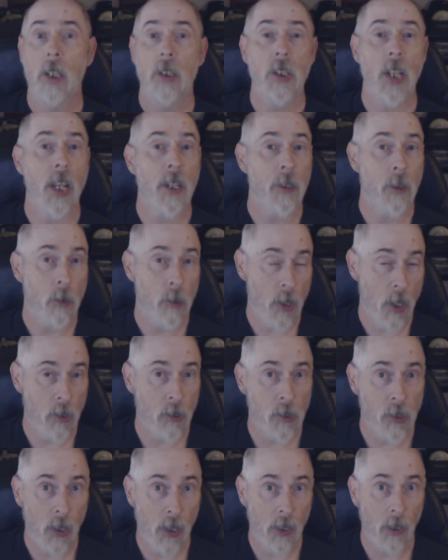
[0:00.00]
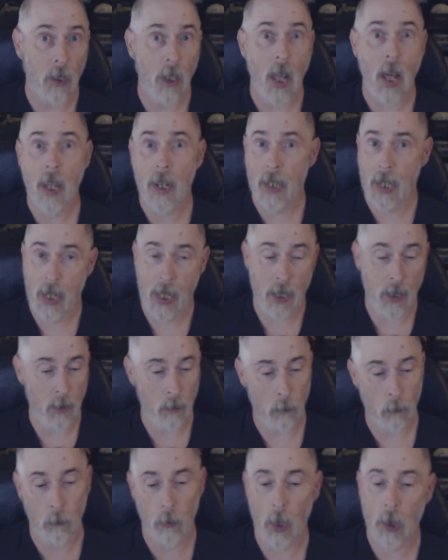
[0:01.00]
She had to use insulin a lot, and
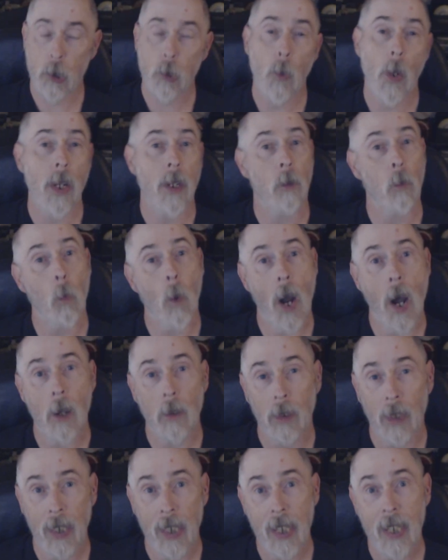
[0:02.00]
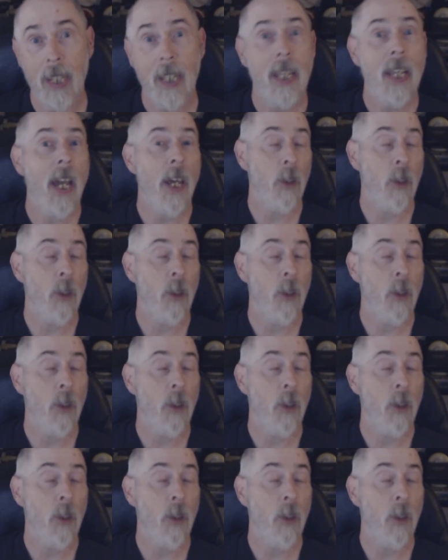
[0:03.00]
it fluctuated wildly,